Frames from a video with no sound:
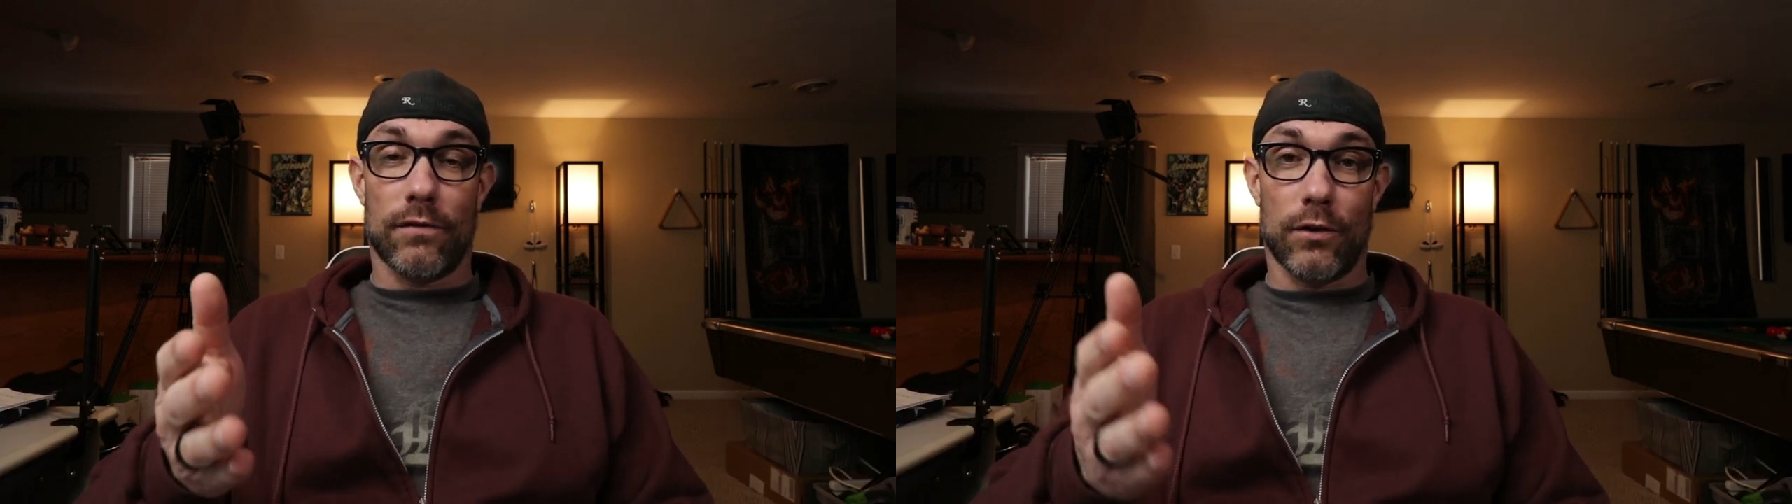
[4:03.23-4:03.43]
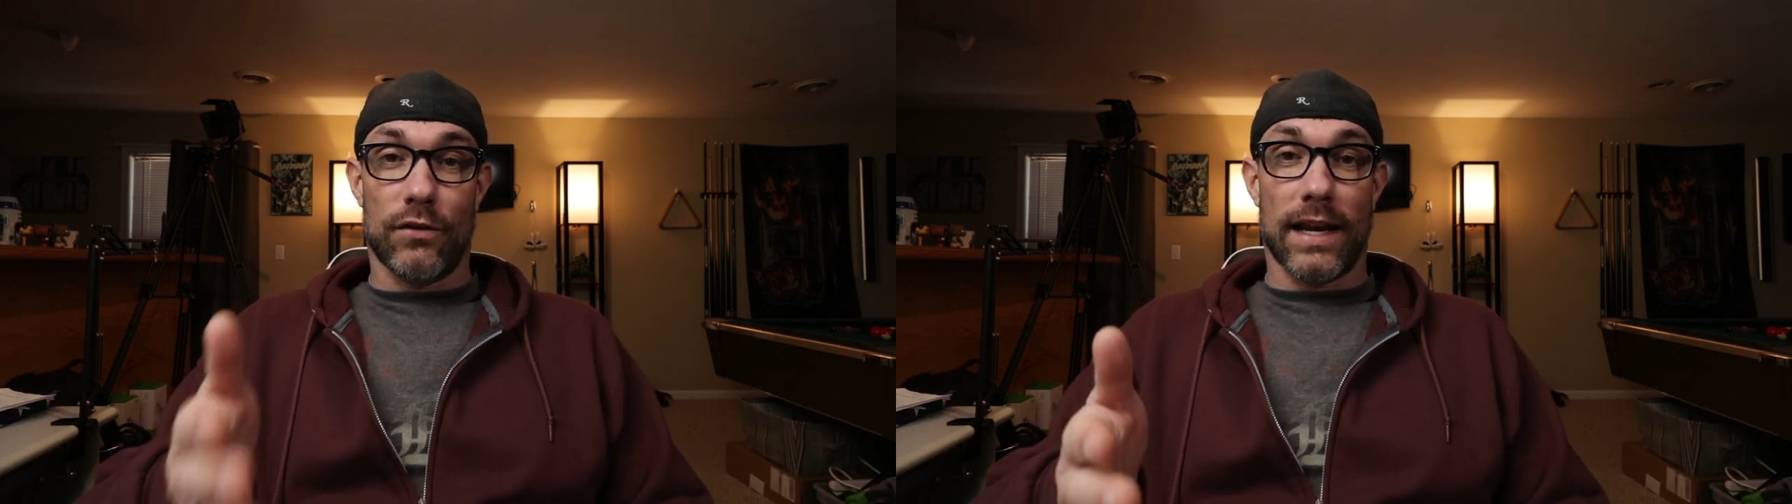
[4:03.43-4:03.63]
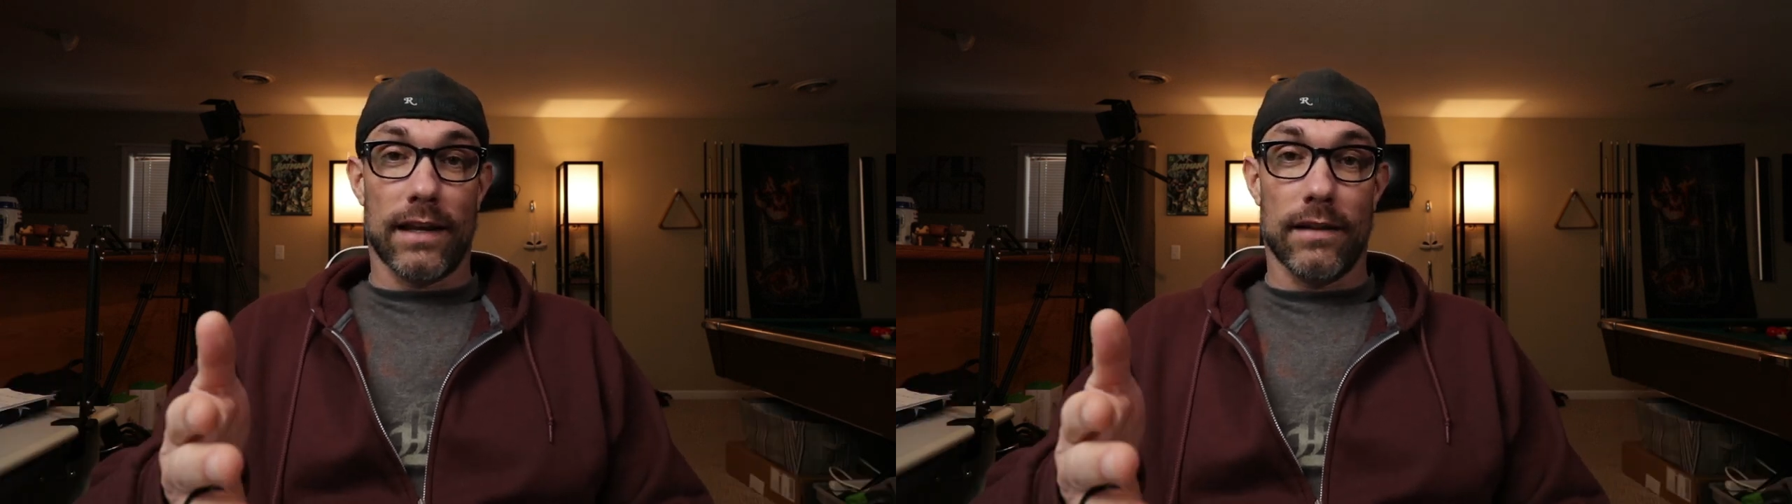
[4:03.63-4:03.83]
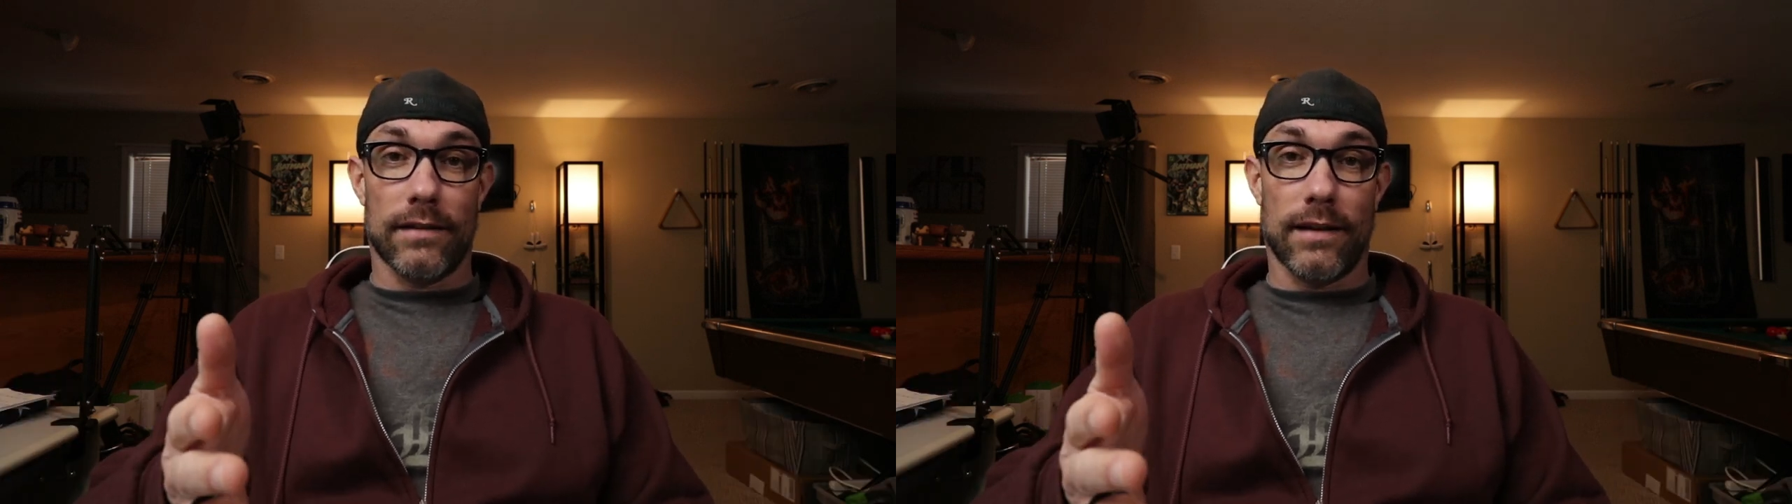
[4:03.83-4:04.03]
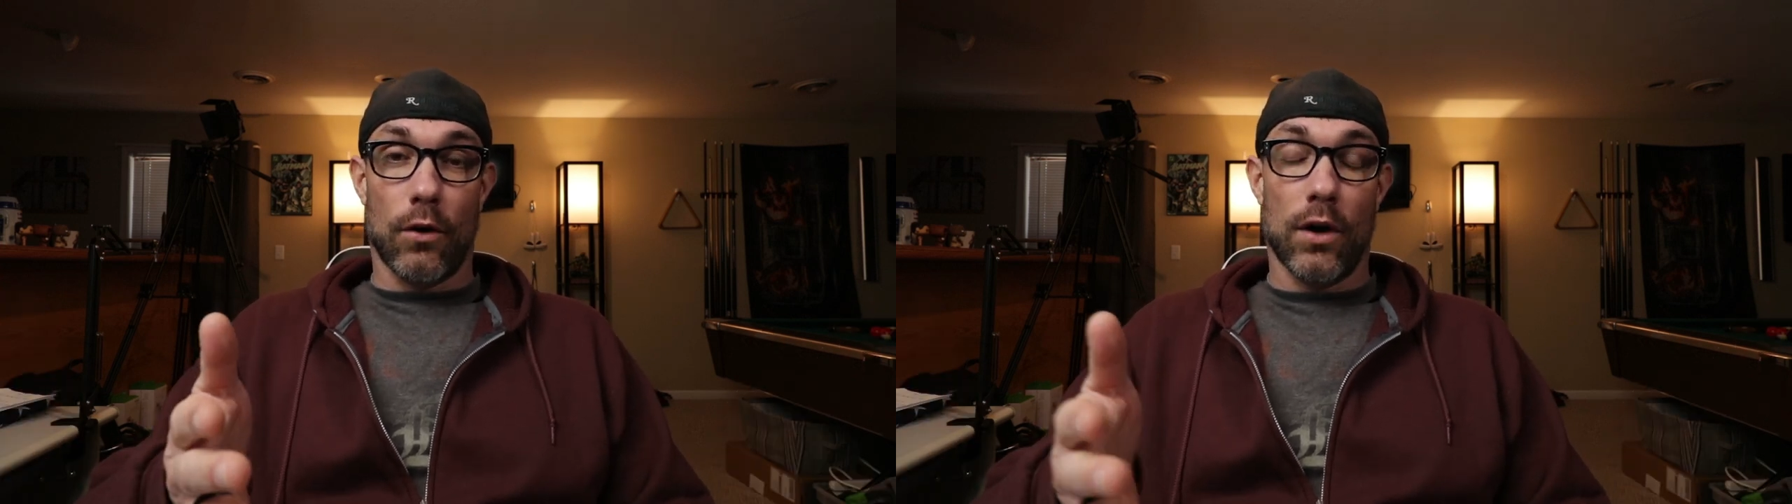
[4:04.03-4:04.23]
for checking
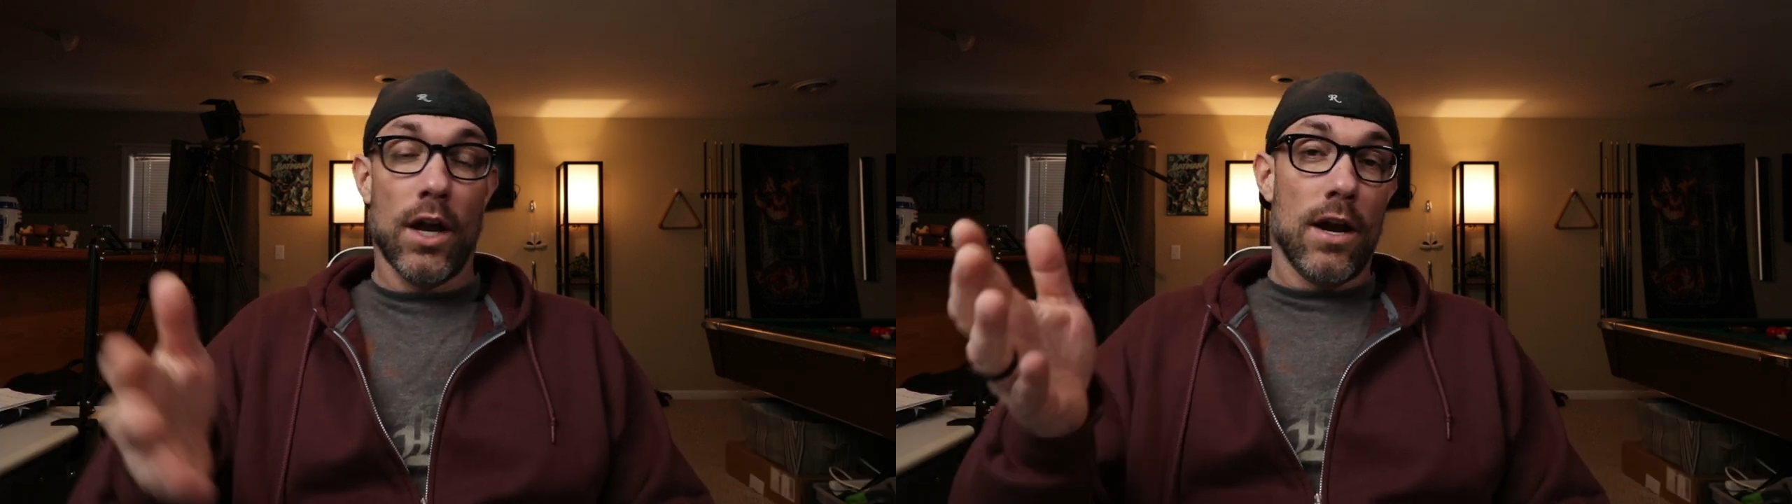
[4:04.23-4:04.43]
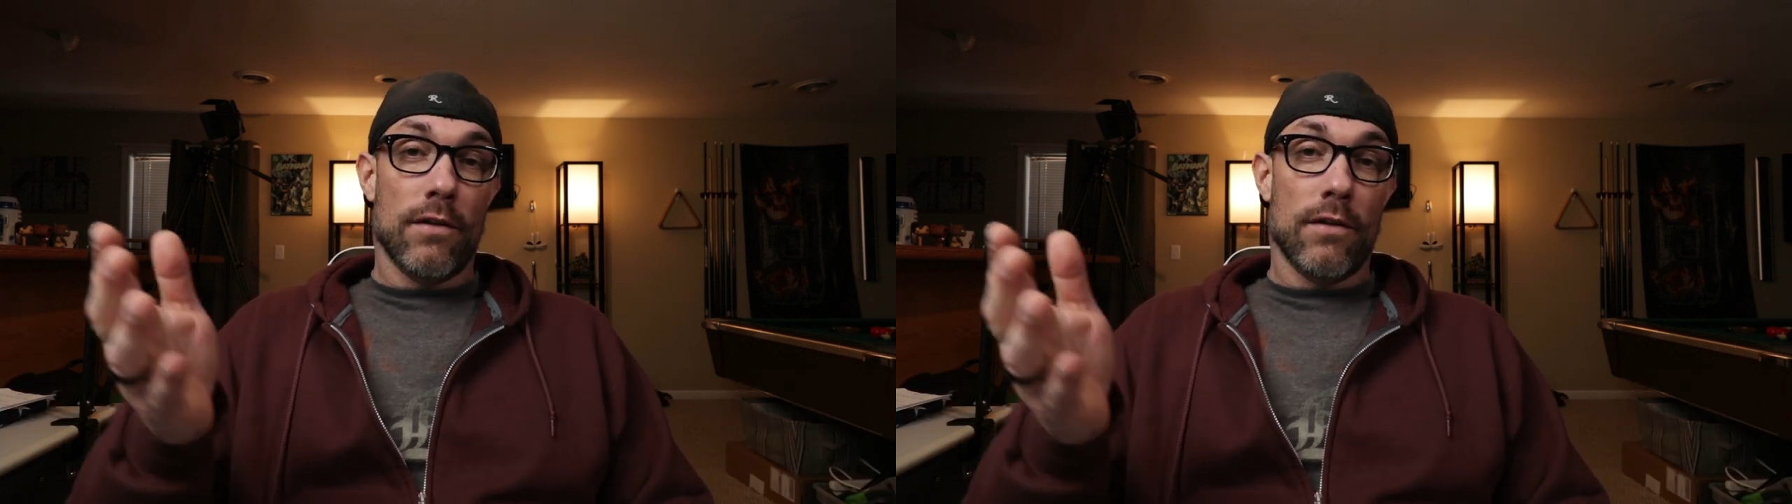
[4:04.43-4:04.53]
this out.